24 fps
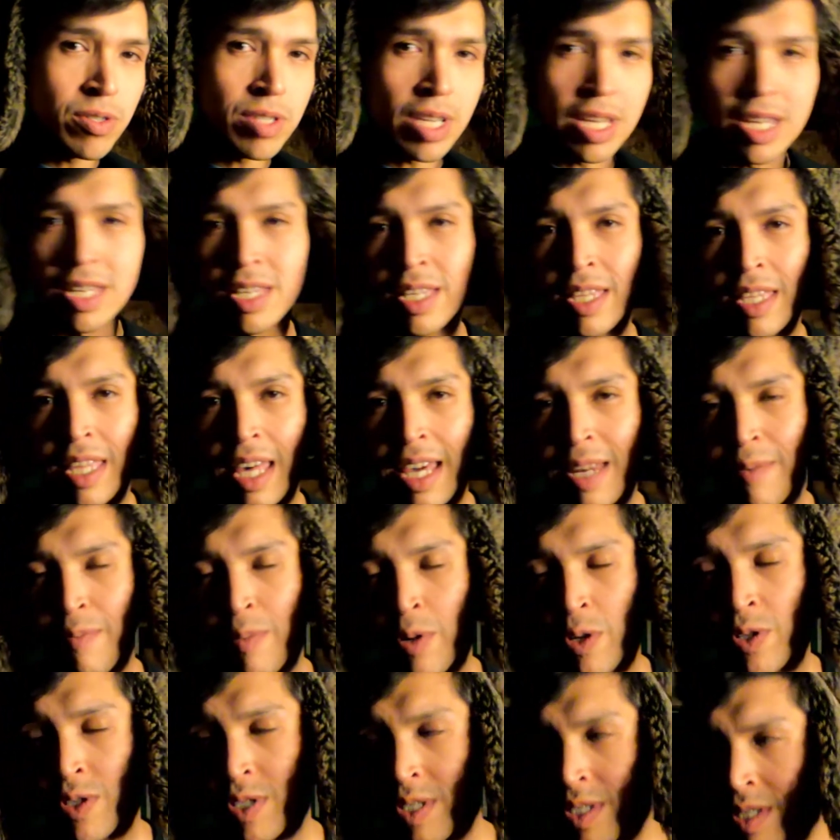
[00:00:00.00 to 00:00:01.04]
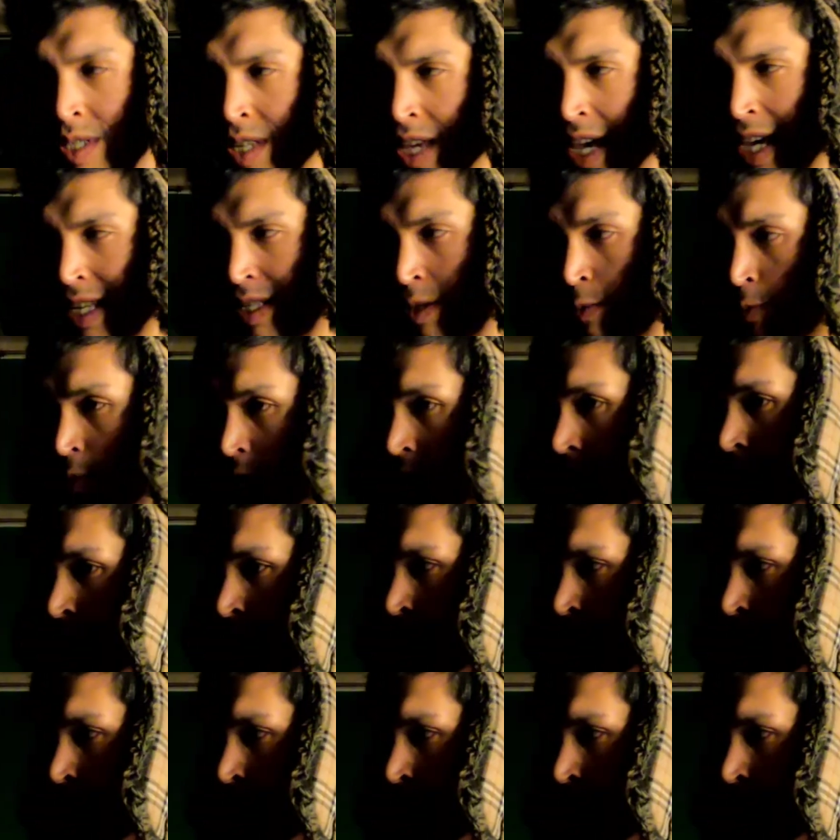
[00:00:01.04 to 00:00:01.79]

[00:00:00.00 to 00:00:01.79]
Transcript: and that person has a really